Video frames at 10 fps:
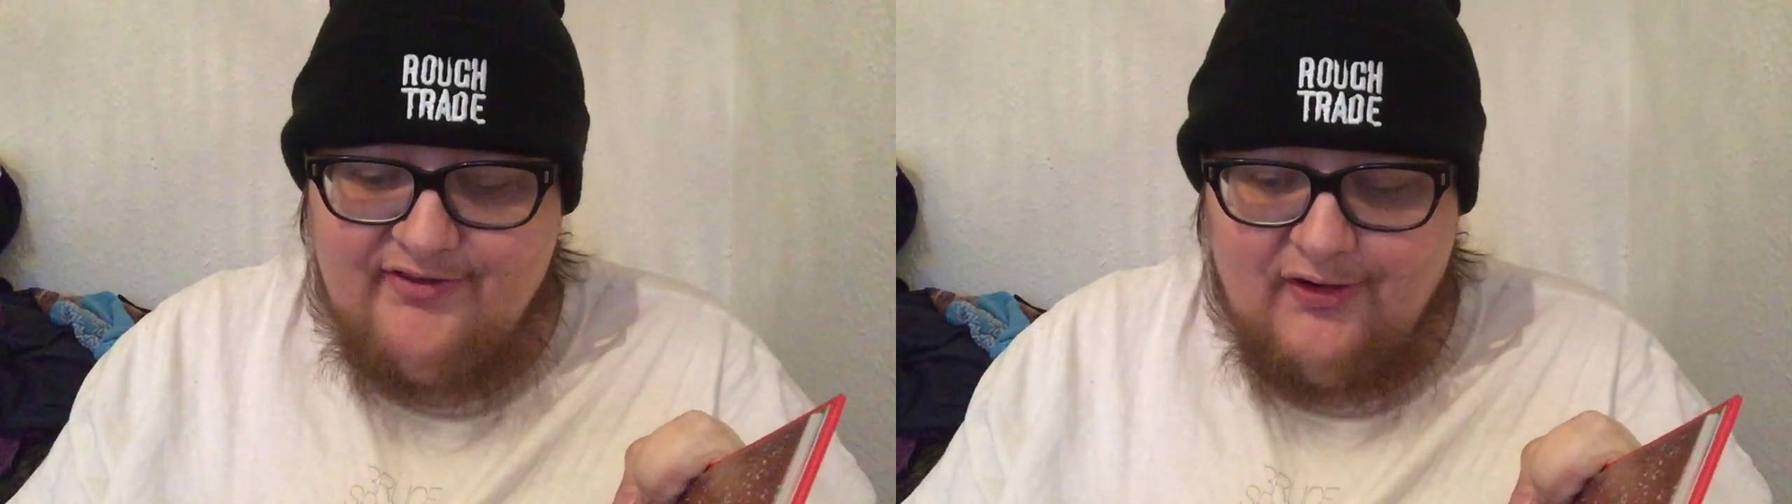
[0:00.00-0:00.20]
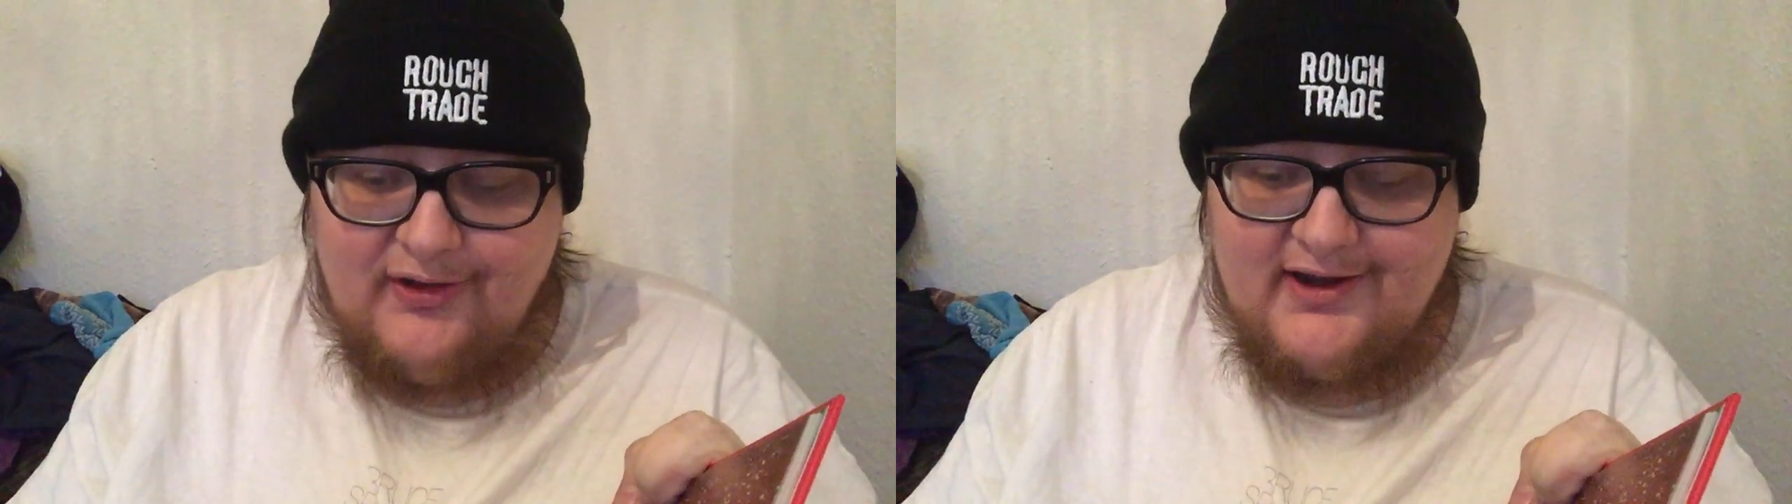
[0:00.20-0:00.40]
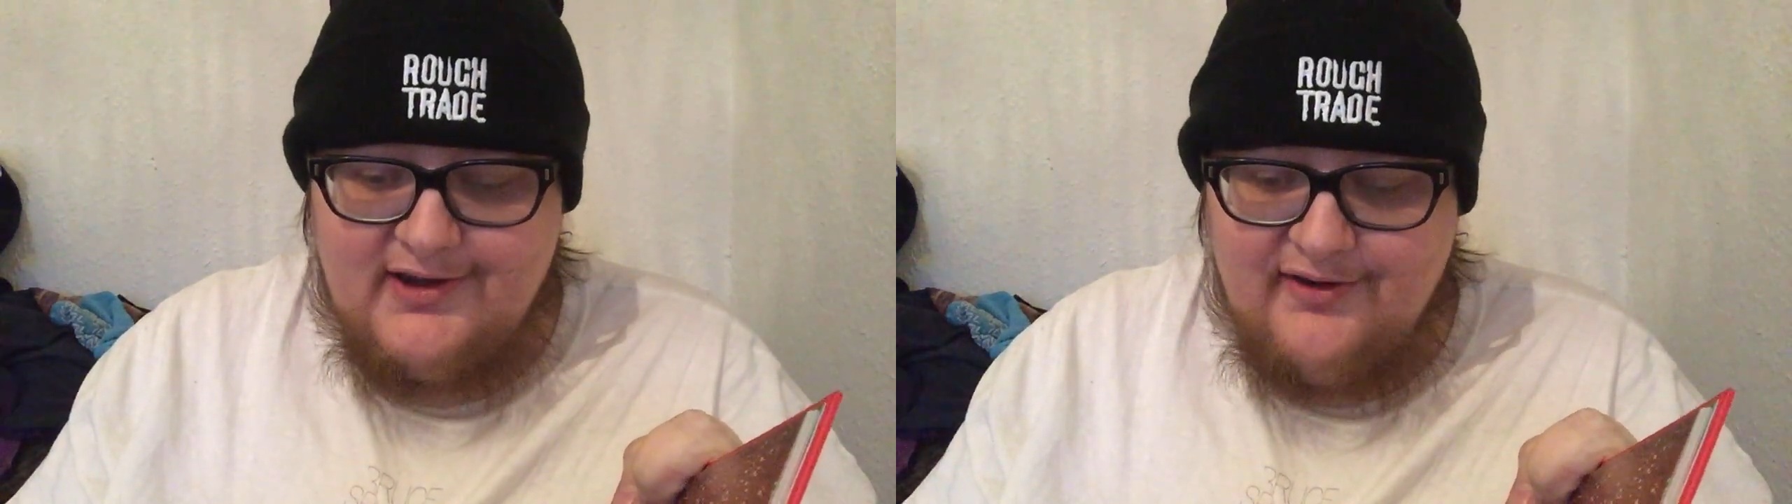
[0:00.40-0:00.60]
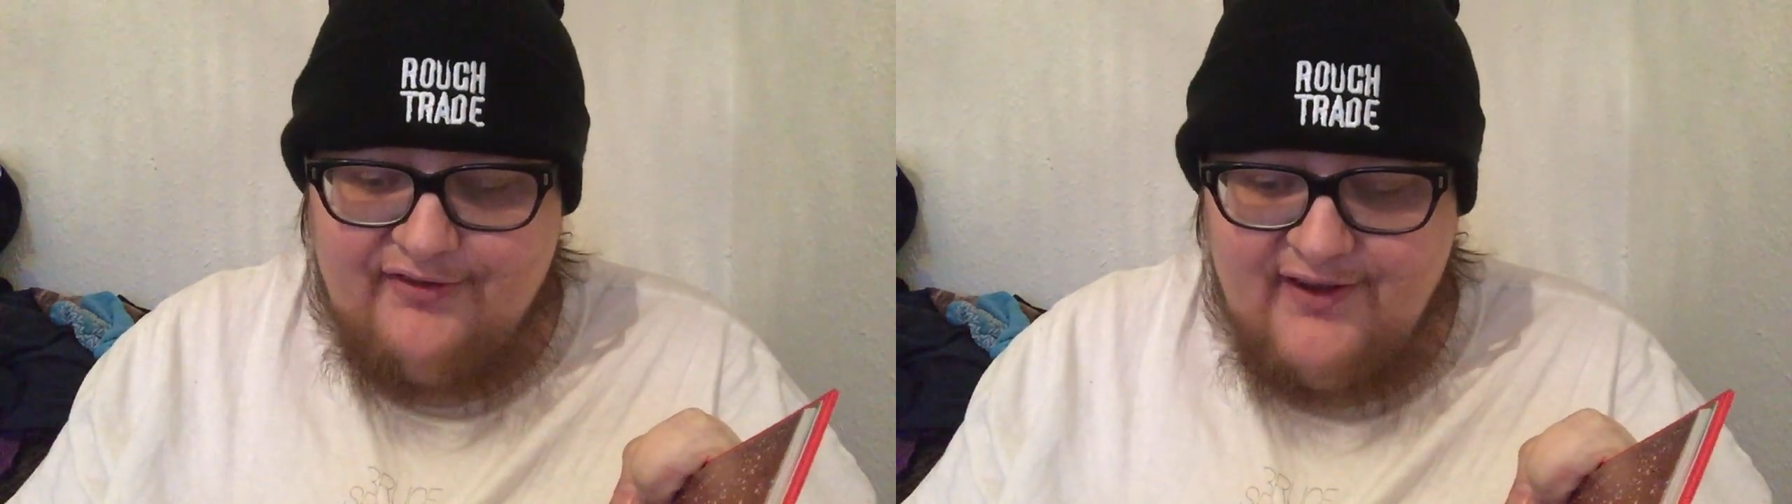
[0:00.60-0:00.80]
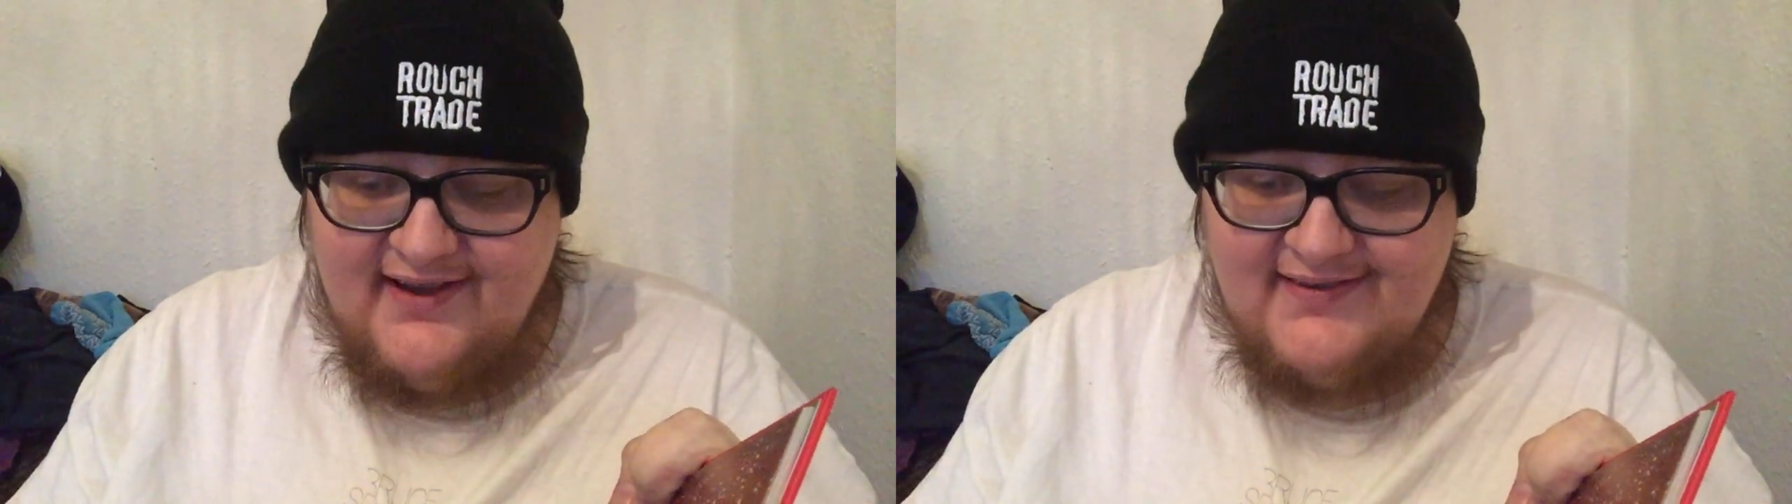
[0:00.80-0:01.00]
falling on your
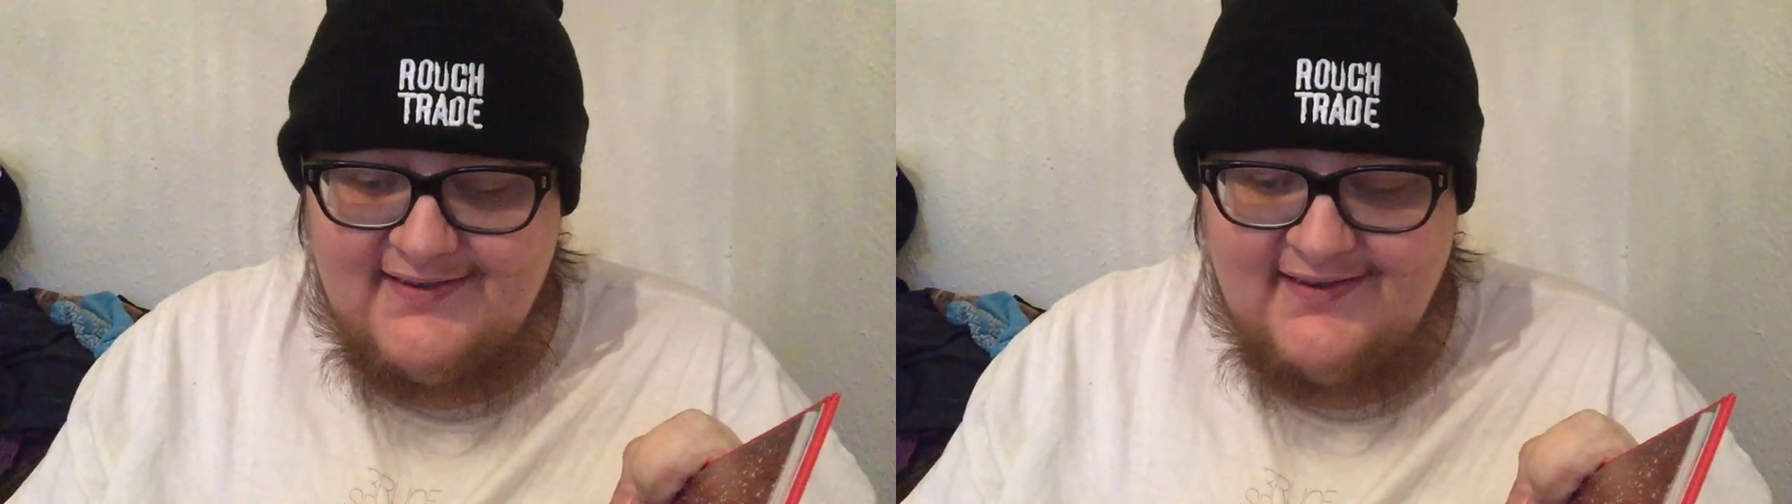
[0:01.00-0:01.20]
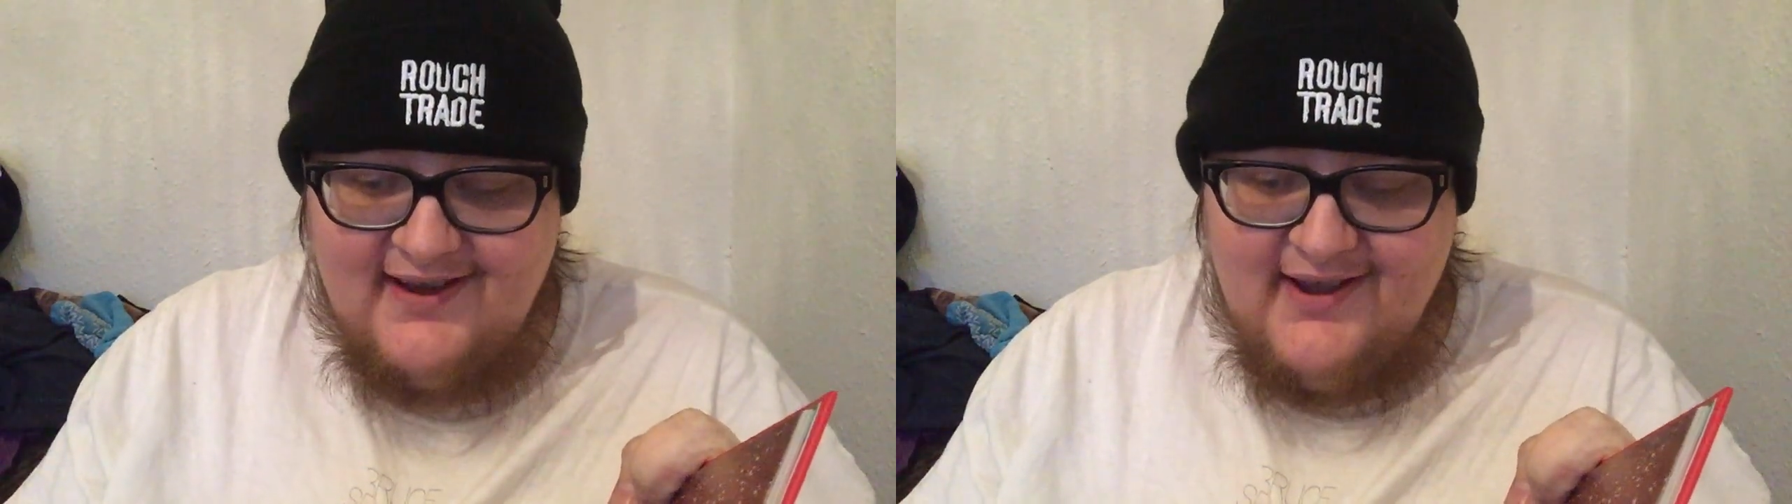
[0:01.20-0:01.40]
face.